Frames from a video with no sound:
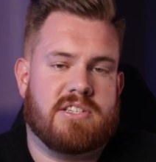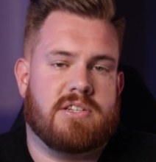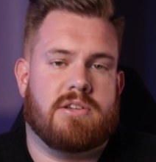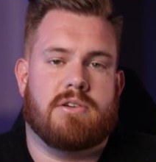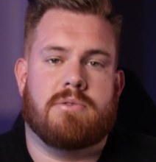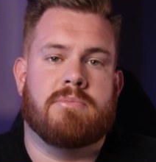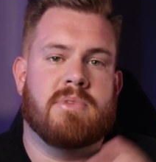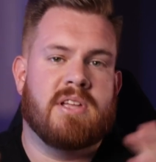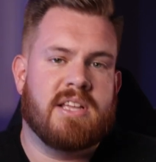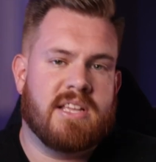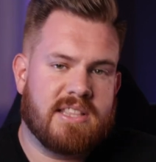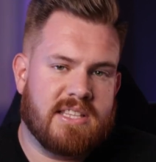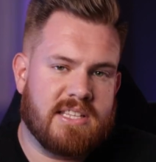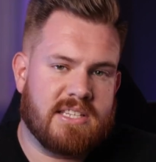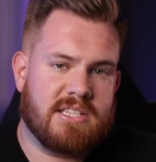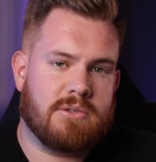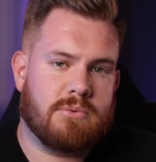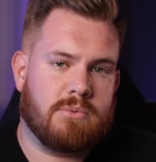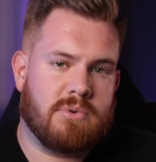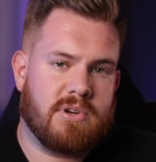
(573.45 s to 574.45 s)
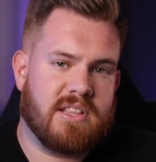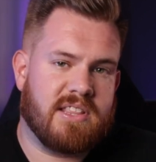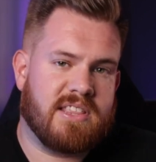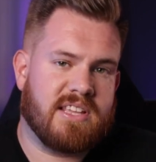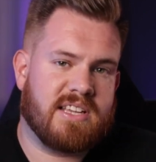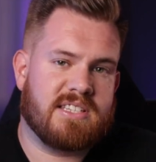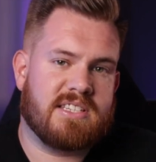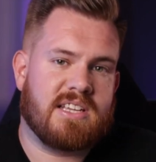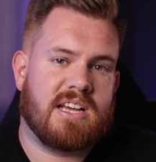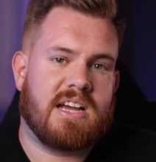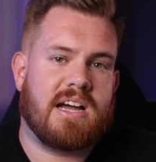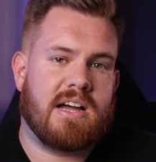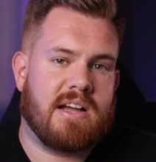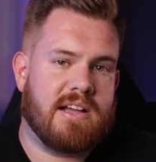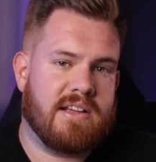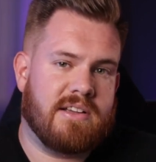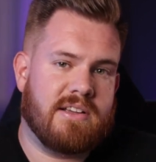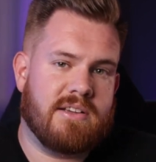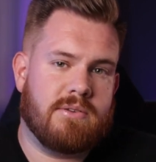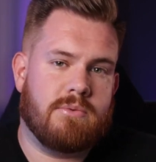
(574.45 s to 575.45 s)
So this is one of the things that
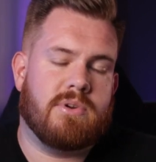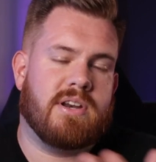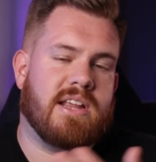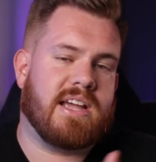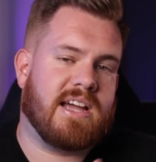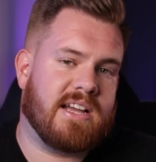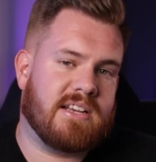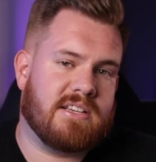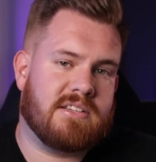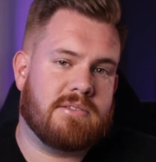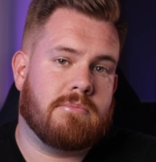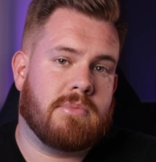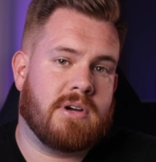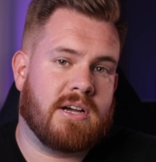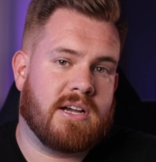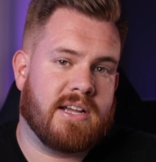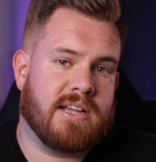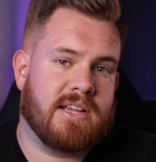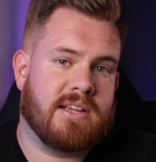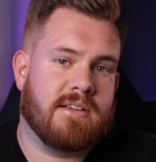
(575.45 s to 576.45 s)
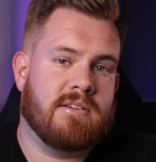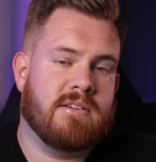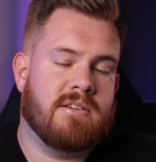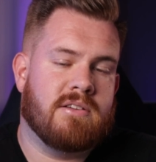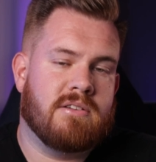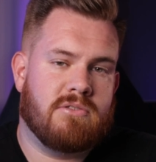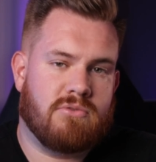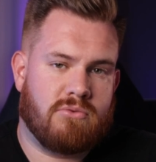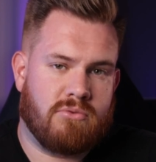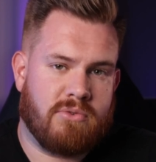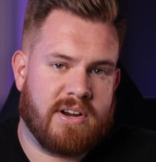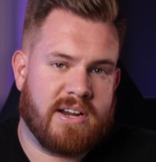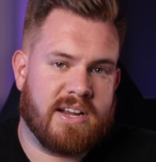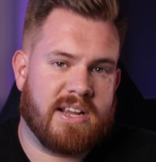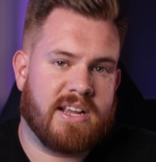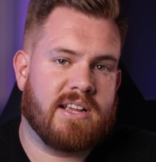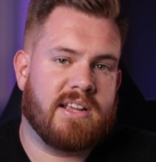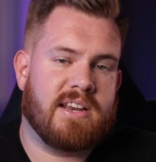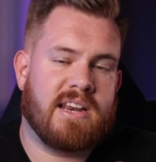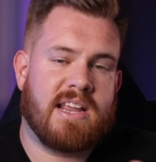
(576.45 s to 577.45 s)
I would add to my
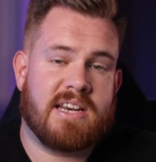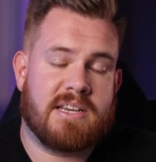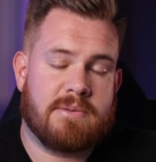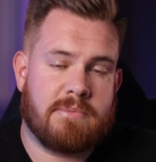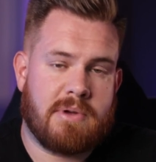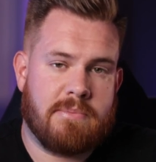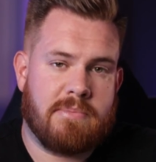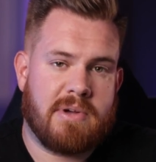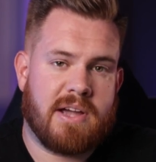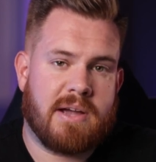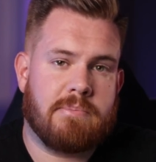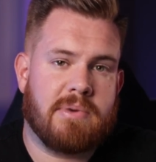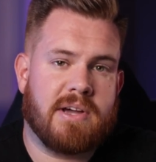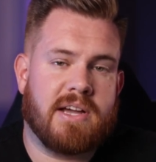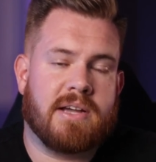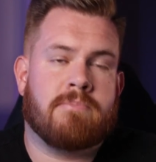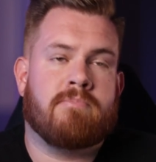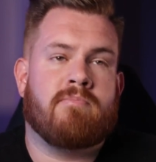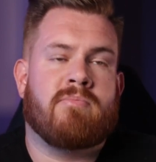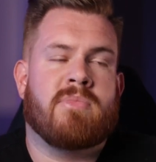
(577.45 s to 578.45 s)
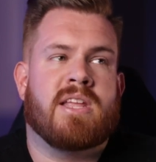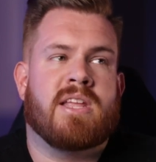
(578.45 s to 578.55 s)
rig and add to my backpack.